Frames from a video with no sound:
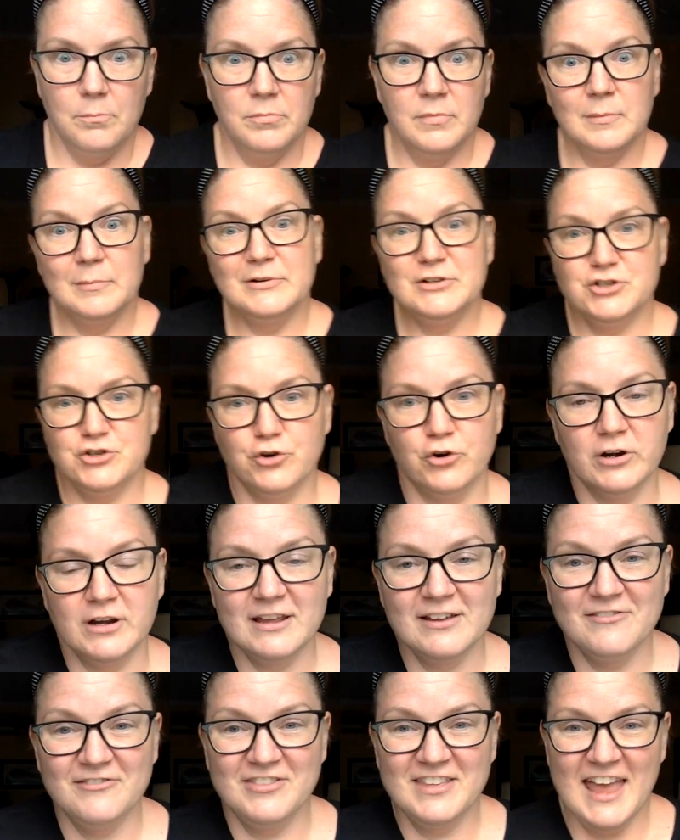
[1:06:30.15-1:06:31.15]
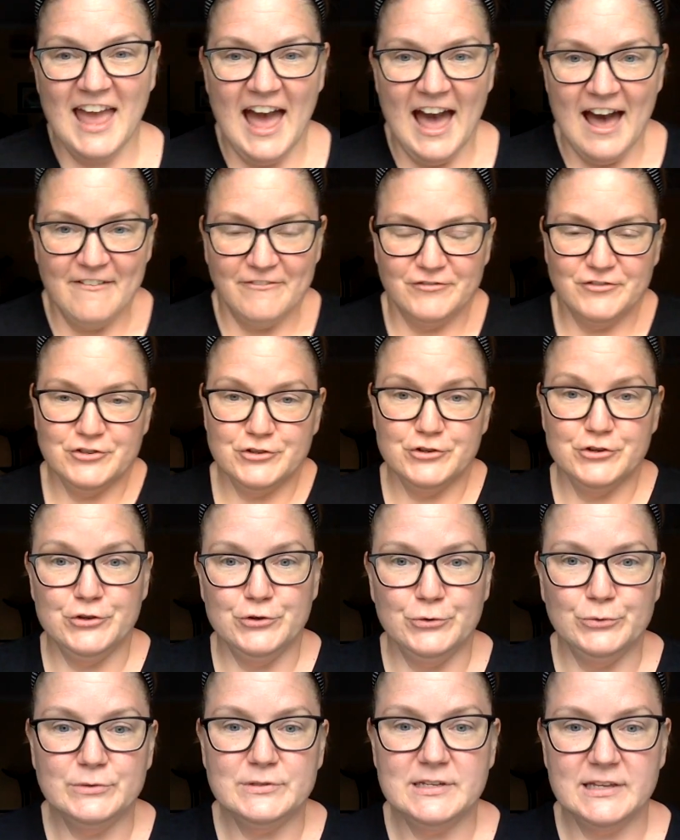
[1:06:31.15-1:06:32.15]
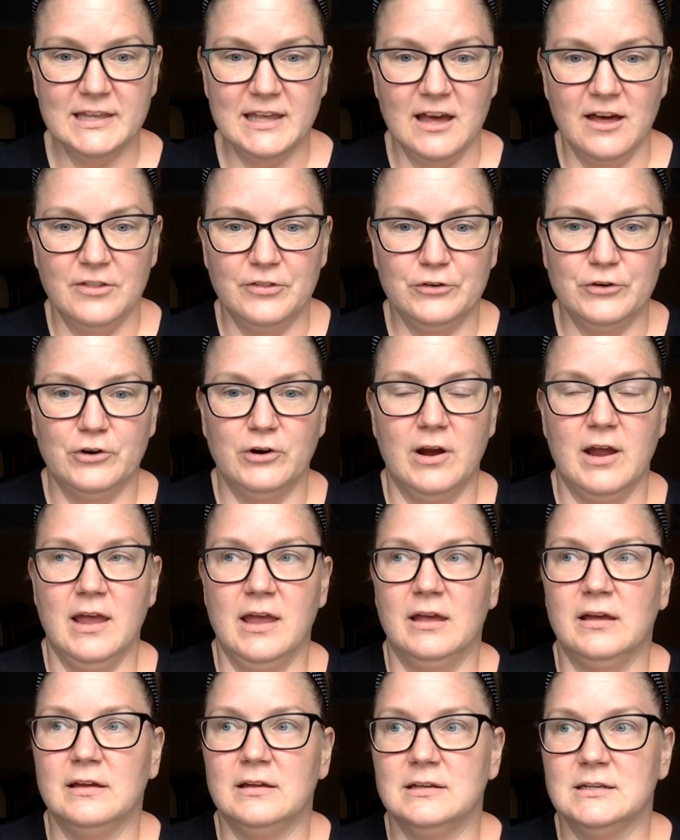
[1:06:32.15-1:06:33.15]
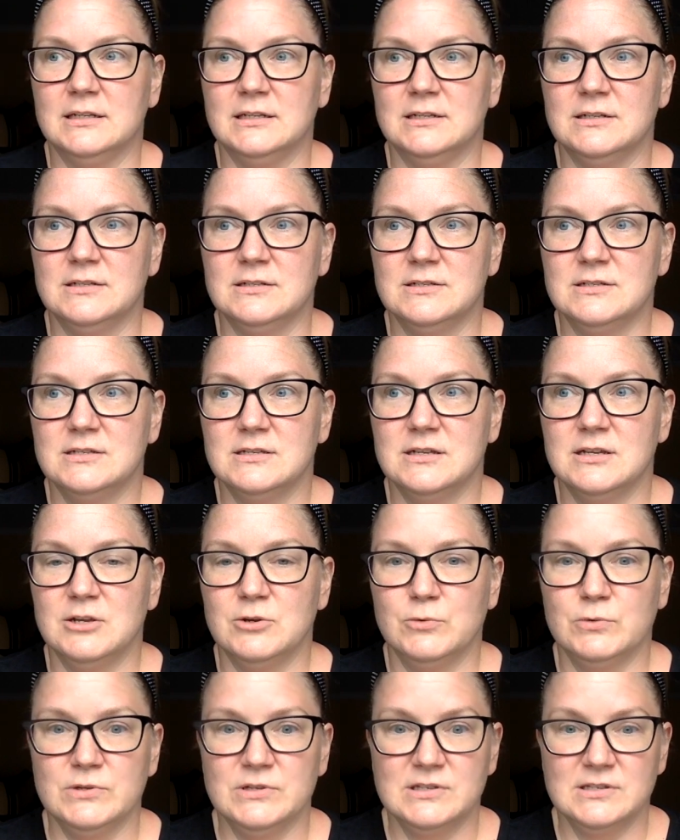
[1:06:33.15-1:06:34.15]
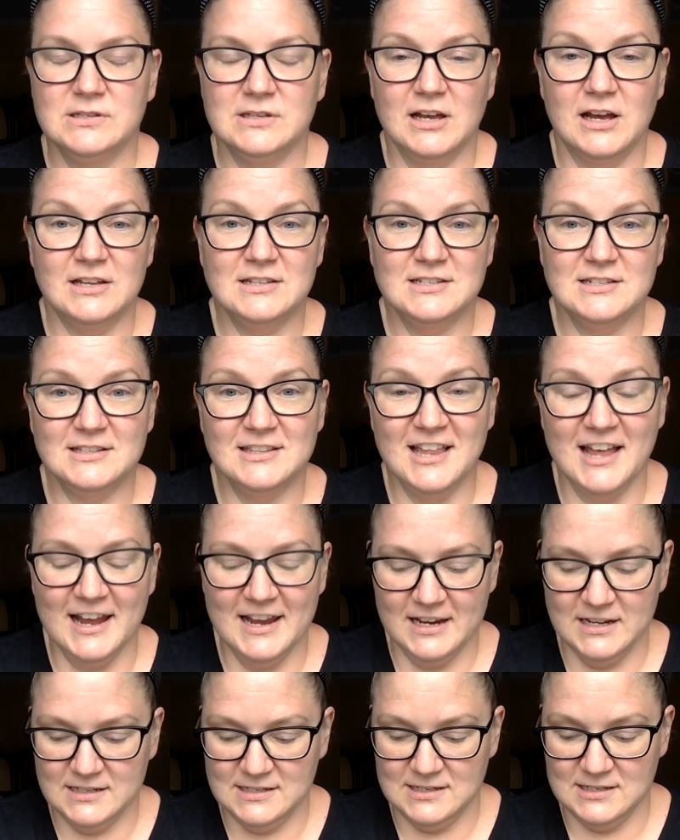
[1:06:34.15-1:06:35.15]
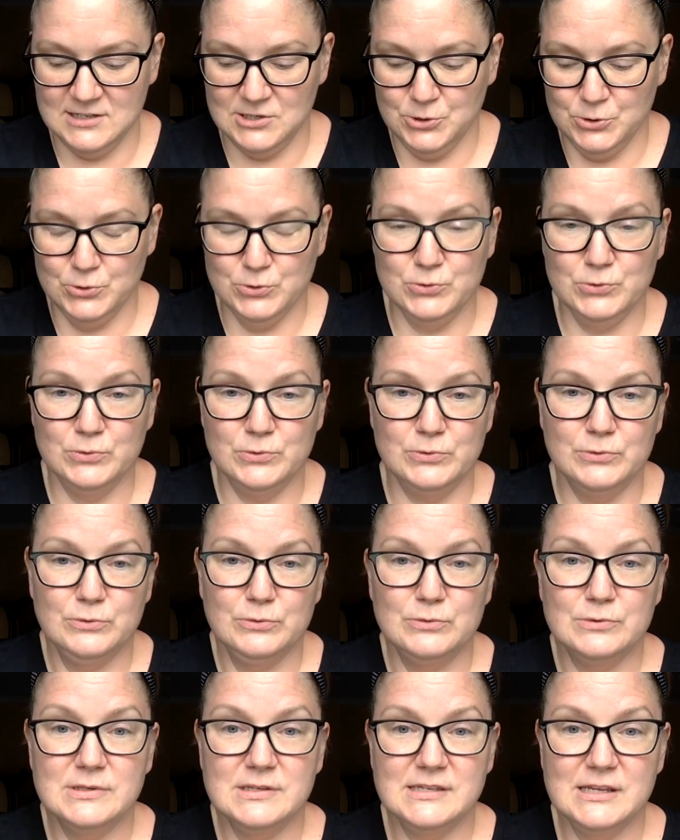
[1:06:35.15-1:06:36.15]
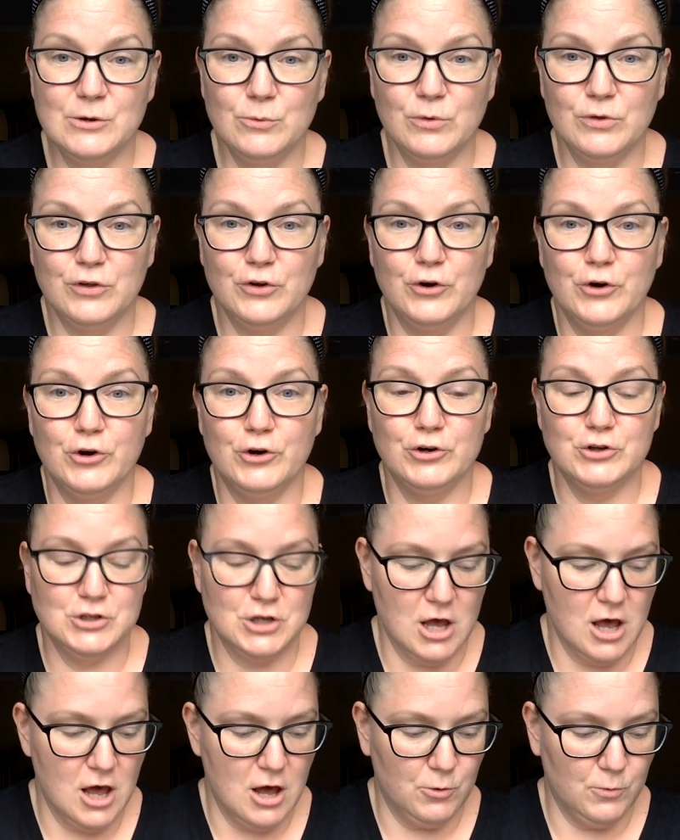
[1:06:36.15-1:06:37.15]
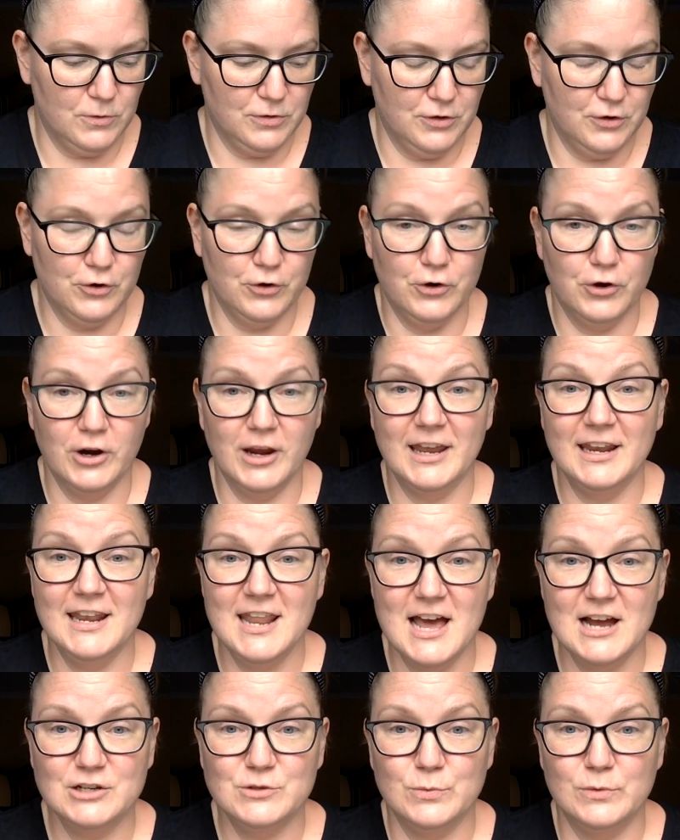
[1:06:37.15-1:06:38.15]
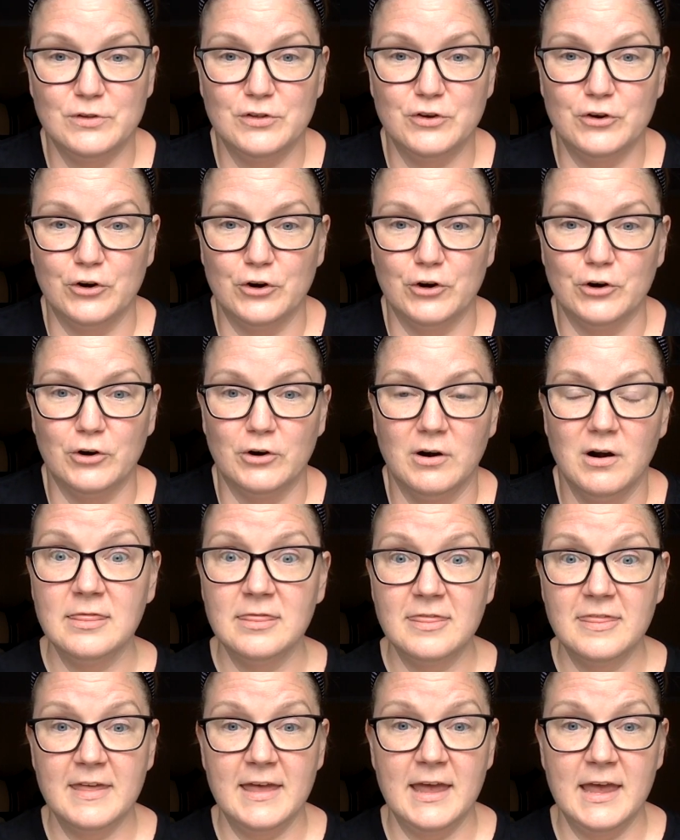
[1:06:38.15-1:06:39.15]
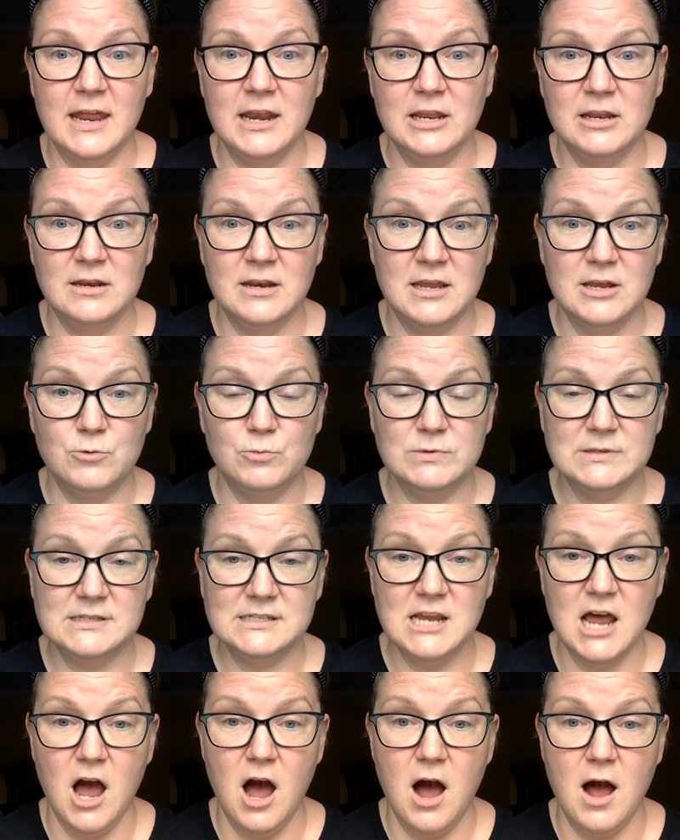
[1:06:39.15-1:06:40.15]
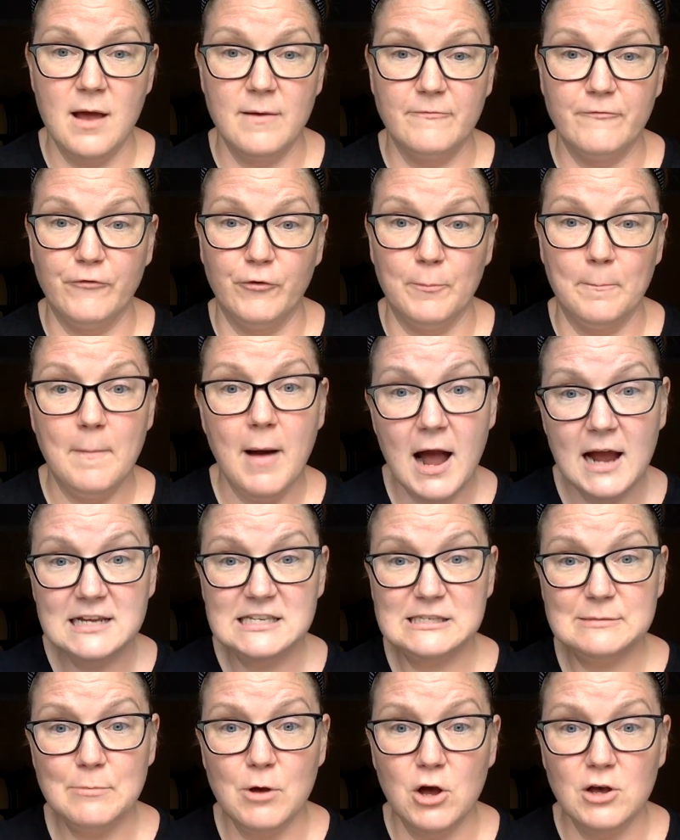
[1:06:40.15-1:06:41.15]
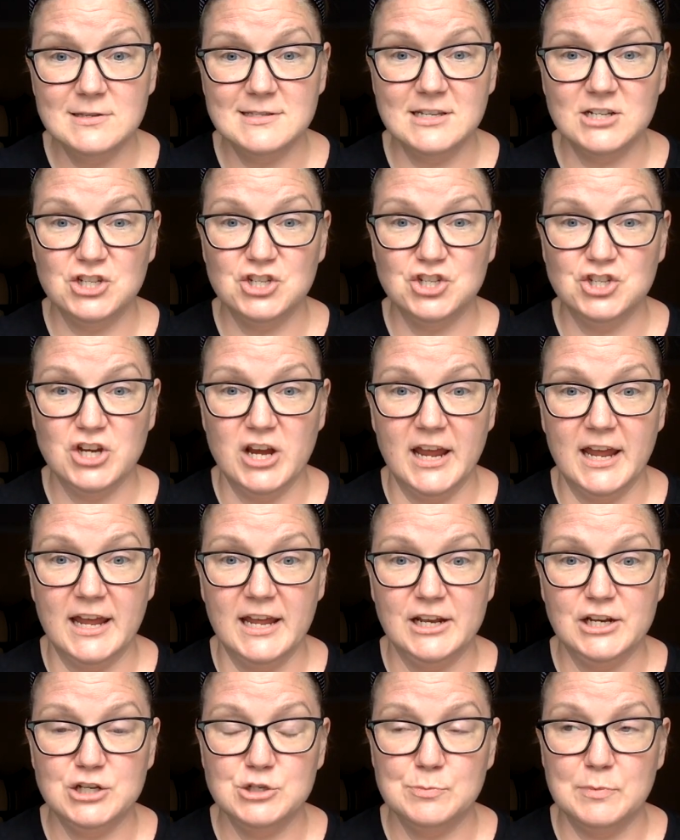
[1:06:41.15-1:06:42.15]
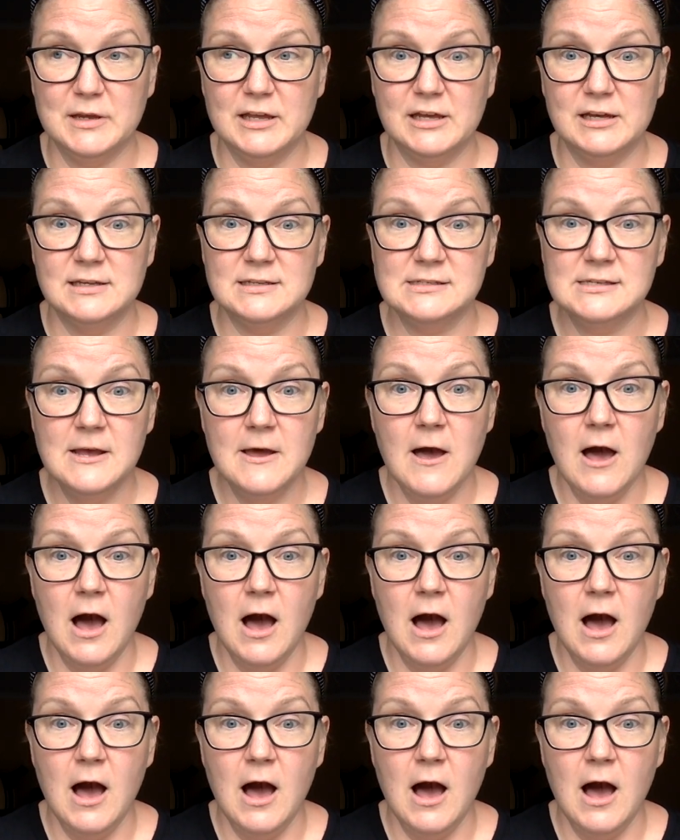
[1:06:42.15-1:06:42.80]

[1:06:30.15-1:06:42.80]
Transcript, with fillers: the majority of the afternoon together and it was a delight to sit with her talk with her connect with her and then it was time for my smalls exchange because